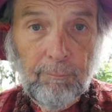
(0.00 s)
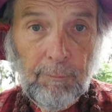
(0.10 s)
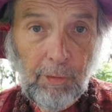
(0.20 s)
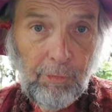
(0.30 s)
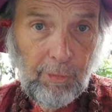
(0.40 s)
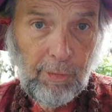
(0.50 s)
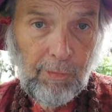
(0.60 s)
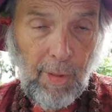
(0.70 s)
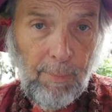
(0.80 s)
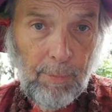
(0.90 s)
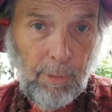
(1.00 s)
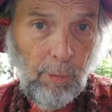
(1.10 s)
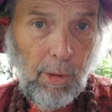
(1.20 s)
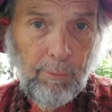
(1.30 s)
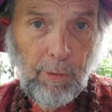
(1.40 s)
Here's an example. He
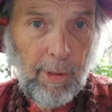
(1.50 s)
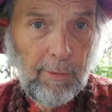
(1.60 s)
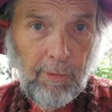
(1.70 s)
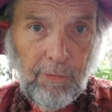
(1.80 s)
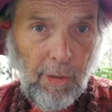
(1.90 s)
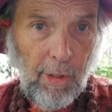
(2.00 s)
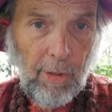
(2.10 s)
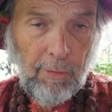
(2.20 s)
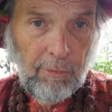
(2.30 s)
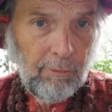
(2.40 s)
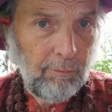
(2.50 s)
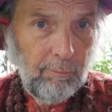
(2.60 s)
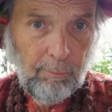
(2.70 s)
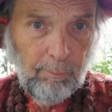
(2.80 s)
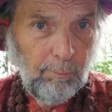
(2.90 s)
walked for endless days.
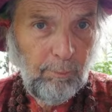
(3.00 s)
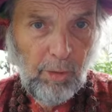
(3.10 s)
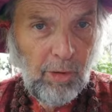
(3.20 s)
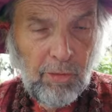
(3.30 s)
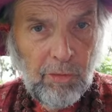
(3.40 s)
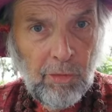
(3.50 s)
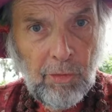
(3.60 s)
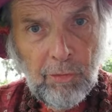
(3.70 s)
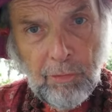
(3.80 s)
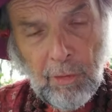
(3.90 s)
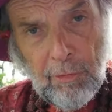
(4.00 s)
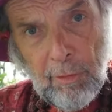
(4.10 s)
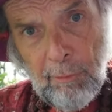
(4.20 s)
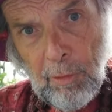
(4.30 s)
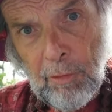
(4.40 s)
Villages, dusty
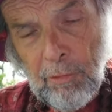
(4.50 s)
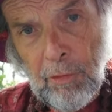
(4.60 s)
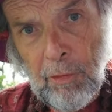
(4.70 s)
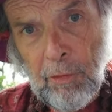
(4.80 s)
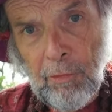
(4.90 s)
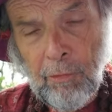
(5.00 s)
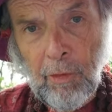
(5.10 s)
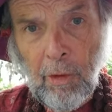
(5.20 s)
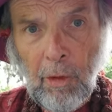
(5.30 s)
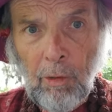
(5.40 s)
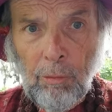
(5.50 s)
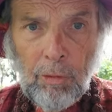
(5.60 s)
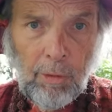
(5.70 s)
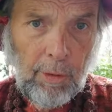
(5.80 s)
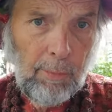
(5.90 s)
villages, wouldn't
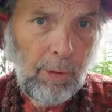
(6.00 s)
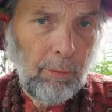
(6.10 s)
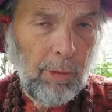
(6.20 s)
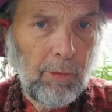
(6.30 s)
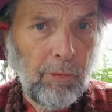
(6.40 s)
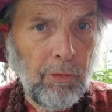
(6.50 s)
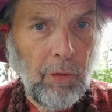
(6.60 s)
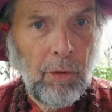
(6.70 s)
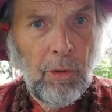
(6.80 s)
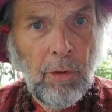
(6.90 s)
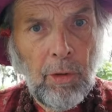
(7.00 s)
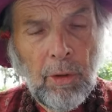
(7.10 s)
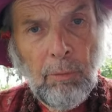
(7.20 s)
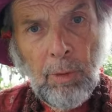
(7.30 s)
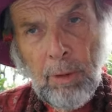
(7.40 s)
tell anybody what he was
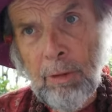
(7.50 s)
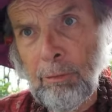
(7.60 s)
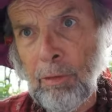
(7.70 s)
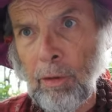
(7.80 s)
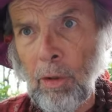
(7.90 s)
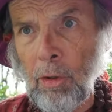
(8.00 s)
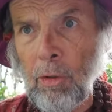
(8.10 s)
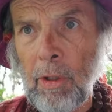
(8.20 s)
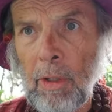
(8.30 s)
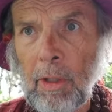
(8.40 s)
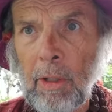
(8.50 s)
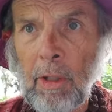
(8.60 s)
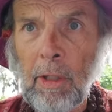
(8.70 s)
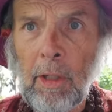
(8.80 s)
doing, where he was going,